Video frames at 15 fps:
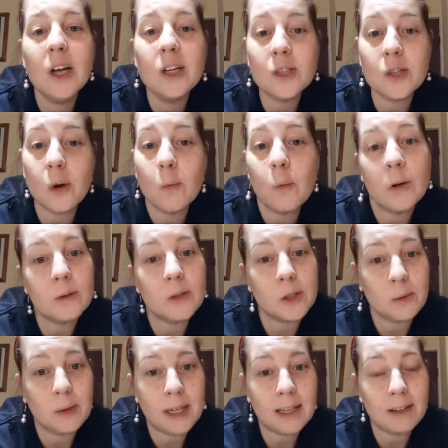So I will
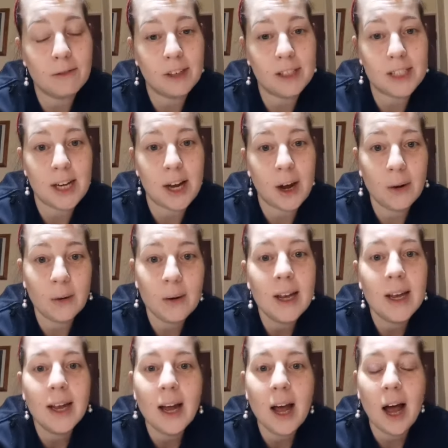do a little video
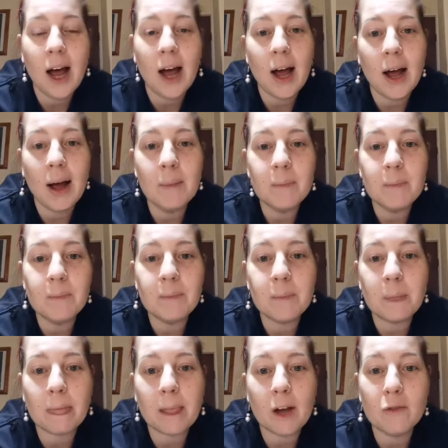um,
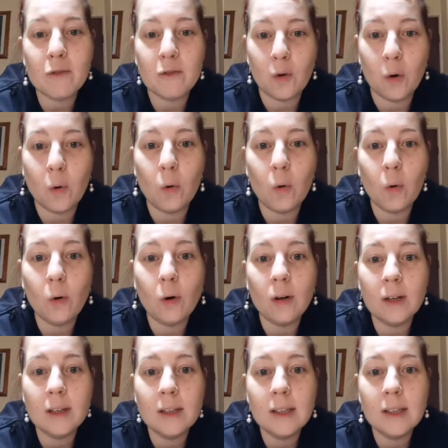for